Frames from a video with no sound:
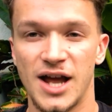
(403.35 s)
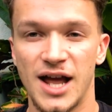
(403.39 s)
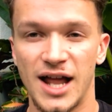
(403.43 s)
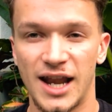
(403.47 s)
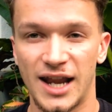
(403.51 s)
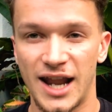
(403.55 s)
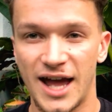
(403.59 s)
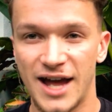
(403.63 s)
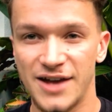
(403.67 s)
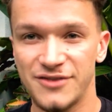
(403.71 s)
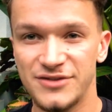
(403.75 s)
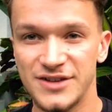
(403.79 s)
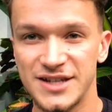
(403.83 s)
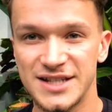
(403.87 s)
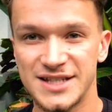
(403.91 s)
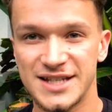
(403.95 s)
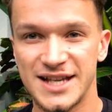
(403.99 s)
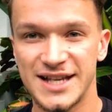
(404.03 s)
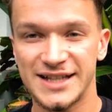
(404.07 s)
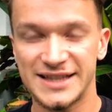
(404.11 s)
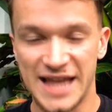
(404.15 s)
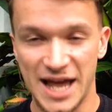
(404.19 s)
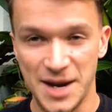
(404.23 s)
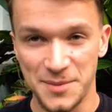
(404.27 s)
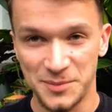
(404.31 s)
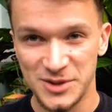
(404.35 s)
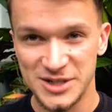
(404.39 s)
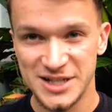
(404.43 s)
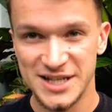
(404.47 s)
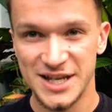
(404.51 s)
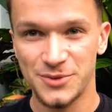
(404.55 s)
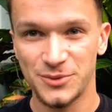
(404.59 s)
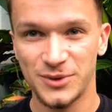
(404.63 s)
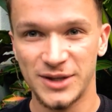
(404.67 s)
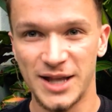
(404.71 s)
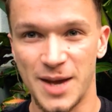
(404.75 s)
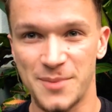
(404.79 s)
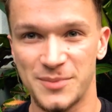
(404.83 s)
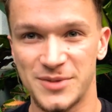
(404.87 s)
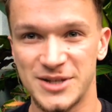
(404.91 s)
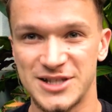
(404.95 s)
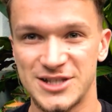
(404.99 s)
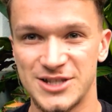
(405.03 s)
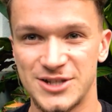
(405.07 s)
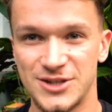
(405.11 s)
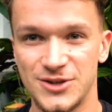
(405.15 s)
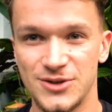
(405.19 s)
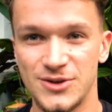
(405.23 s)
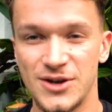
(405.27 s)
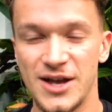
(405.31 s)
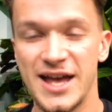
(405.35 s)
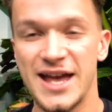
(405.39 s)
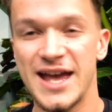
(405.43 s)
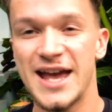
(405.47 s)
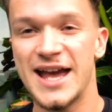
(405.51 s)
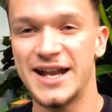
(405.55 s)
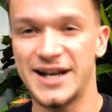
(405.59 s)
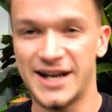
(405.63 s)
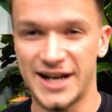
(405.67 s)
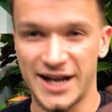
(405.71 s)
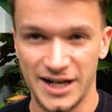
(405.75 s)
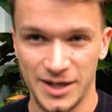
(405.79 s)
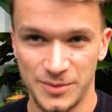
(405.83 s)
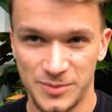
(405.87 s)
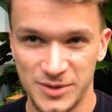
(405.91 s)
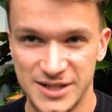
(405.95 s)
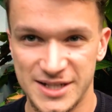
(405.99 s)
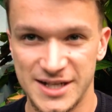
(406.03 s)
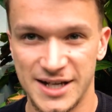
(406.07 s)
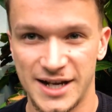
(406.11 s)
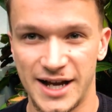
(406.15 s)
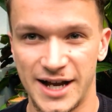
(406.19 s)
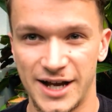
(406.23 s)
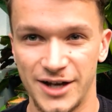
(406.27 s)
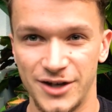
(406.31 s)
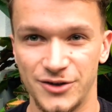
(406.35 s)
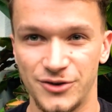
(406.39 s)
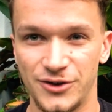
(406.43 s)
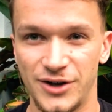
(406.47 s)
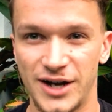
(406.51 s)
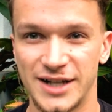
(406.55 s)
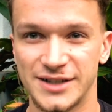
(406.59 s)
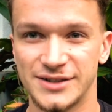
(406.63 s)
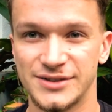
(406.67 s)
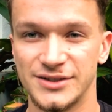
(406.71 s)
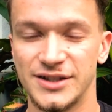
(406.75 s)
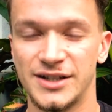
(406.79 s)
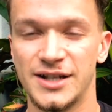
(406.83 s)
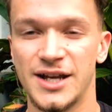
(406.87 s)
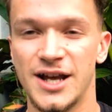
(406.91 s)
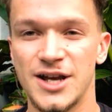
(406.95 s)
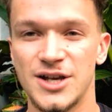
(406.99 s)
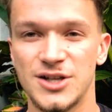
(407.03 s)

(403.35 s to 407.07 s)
Life is 10% what happens to you and 90% how you react to it.